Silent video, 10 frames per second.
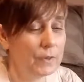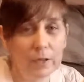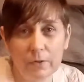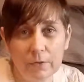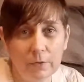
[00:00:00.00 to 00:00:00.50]

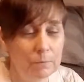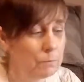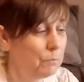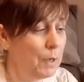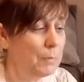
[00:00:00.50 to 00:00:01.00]
I don't know,
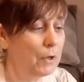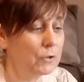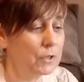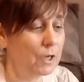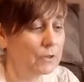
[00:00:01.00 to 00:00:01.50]
maybe I'll
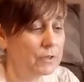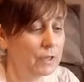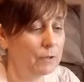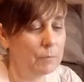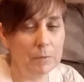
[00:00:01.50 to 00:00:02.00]
start
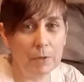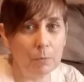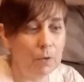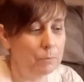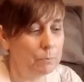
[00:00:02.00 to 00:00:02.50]
it and maybe I
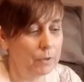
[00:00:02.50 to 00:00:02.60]
won't,